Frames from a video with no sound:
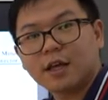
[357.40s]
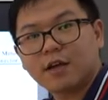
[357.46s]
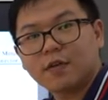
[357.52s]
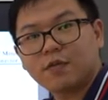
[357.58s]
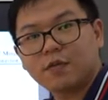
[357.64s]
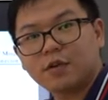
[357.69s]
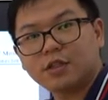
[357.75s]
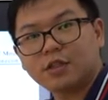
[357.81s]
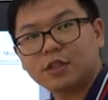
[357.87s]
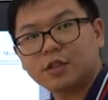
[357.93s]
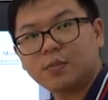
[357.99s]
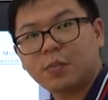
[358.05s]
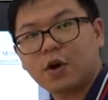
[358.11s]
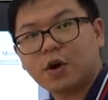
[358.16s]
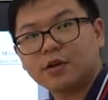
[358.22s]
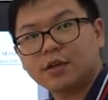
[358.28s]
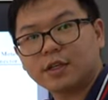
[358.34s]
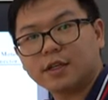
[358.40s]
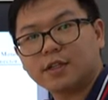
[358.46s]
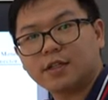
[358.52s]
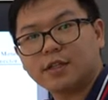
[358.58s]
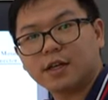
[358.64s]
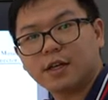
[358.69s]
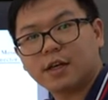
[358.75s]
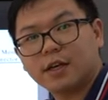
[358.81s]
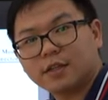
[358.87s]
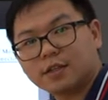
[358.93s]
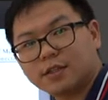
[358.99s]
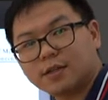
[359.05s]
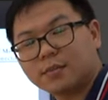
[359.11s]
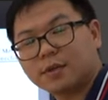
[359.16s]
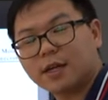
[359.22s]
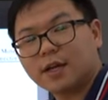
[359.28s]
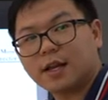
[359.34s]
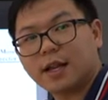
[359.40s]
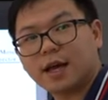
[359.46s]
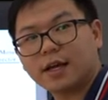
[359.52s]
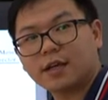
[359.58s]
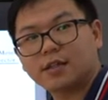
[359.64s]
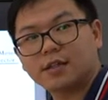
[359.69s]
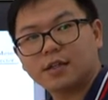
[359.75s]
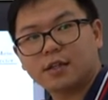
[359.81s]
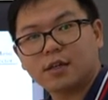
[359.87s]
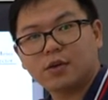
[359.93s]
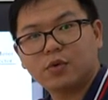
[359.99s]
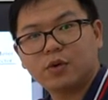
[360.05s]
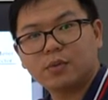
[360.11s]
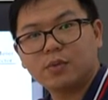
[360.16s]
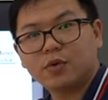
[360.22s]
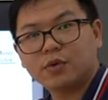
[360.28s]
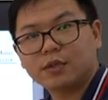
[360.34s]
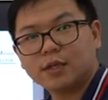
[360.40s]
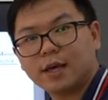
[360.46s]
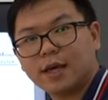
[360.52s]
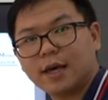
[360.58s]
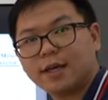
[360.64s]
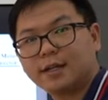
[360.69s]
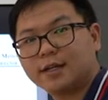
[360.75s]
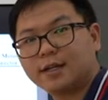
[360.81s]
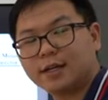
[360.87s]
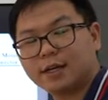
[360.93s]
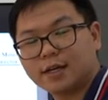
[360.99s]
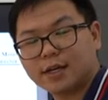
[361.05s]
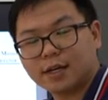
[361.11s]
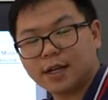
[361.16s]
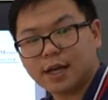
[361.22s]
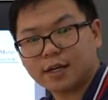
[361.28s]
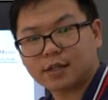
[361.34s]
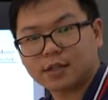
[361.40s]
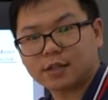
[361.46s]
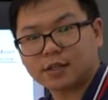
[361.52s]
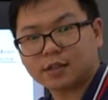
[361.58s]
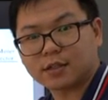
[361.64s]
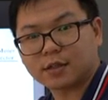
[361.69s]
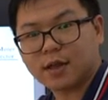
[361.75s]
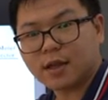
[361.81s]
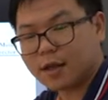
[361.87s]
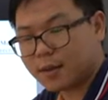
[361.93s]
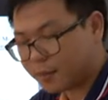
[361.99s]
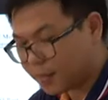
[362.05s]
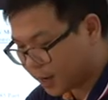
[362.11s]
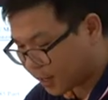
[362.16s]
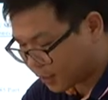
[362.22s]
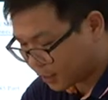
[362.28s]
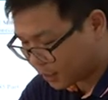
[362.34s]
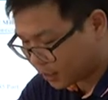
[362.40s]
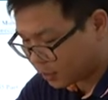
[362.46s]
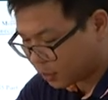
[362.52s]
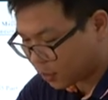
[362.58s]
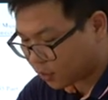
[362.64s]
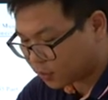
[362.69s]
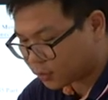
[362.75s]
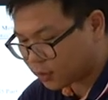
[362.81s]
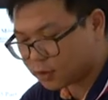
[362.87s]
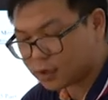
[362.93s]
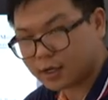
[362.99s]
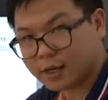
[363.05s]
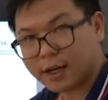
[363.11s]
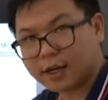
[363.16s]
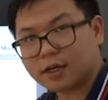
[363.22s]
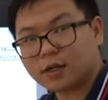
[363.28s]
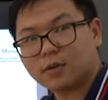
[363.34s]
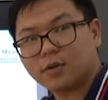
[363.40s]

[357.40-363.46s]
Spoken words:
For this port is similar like the remote handling connectors, but it also connected